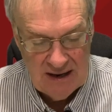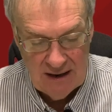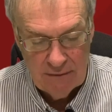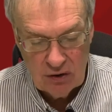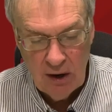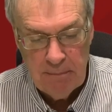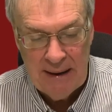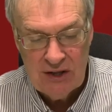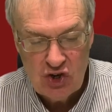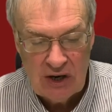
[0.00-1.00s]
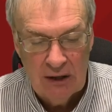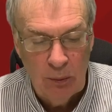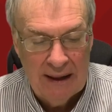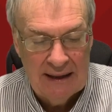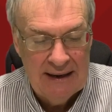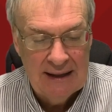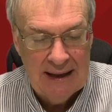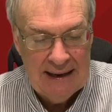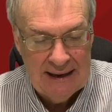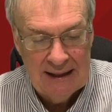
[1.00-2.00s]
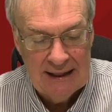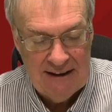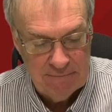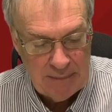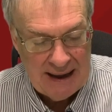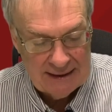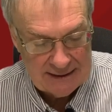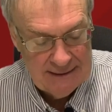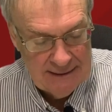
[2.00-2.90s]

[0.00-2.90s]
have got Ben Chilwell in at left back.